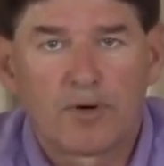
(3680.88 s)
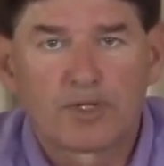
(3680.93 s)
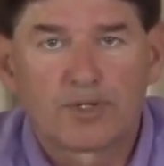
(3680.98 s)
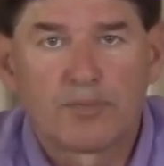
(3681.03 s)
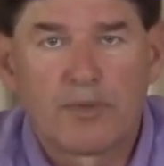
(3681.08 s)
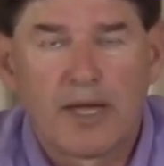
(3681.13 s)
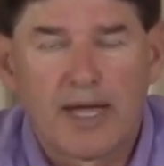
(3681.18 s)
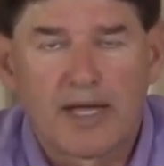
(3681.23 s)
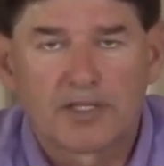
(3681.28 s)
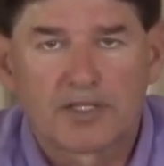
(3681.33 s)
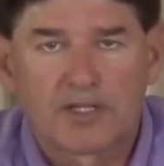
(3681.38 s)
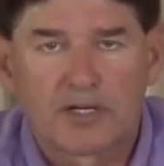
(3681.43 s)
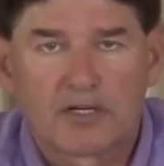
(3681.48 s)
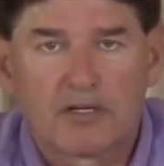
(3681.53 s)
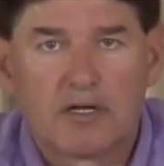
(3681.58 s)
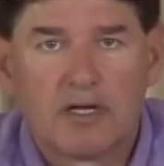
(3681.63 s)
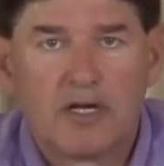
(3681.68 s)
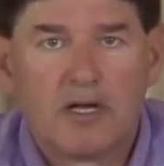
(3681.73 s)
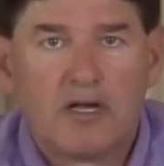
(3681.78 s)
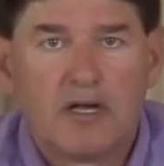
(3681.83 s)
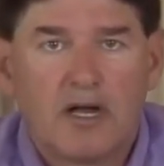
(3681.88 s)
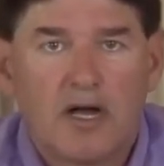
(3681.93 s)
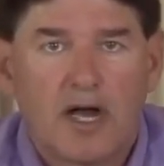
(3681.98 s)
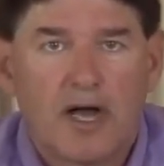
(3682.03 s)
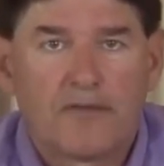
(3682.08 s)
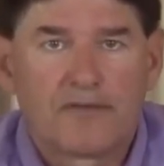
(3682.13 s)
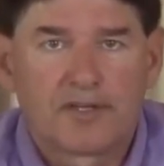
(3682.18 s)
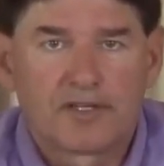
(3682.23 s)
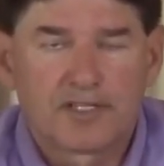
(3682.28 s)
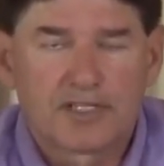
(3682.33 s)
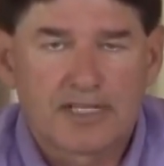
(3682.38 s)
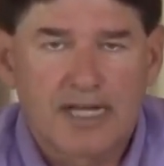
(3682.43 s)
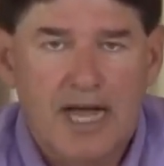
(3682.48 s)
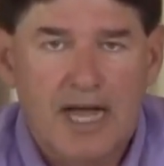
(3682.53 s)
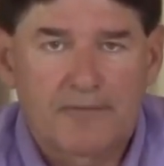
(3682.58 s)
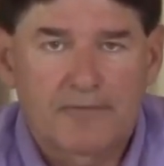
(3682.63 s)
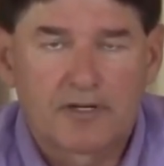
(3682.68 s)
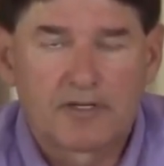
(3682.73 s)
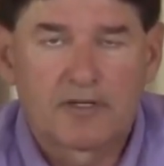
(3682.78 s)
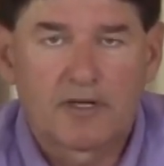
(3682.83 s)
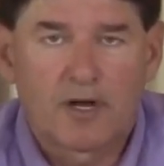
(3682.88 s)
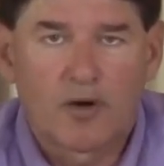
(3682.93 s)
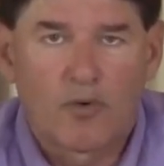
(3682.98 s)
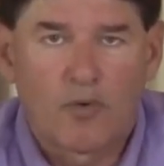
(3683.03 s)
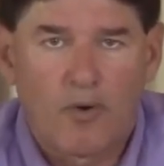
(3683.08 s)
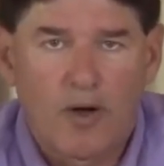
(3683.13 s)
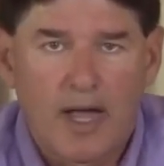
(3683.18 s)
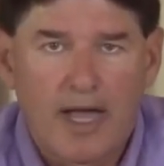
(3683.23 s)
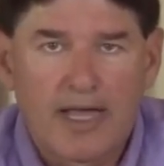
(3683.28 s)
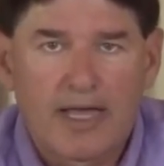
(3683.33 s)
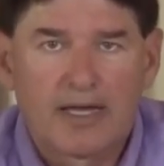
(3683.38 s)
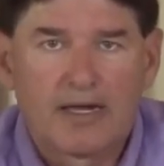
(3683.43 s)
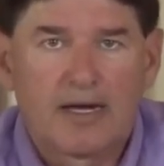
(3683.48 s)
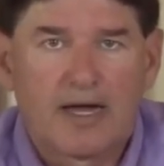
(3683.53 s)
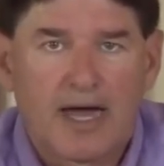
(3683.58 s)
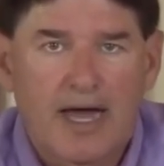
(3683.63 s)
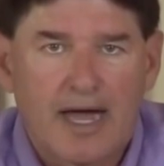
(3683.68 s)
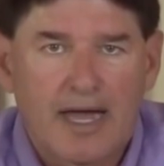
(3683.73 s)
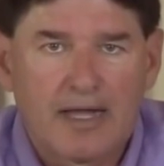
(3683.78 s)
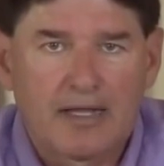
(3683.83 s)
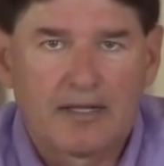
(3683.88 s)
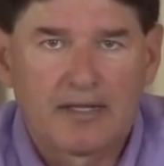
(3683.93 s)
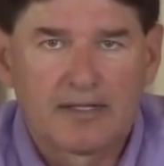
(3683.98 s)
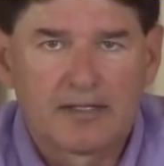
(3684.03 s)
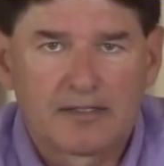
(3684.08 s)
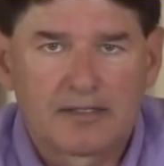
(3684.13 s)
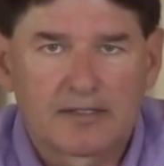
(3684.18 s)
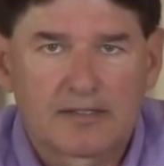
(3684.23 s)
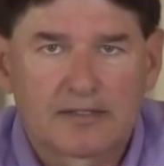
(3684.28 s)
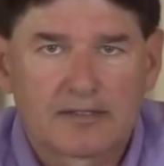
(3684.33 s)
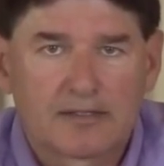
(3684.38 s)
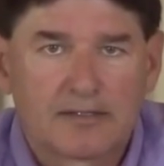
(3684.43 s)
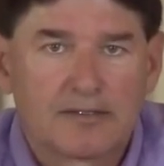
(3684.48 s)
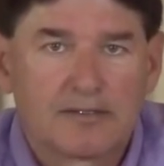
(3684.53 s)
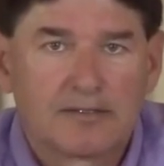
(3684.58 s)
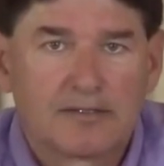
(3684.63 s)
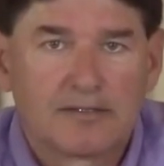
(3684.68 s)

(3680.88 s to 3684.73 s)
postmaster of the sovereign Hawaiian Islands.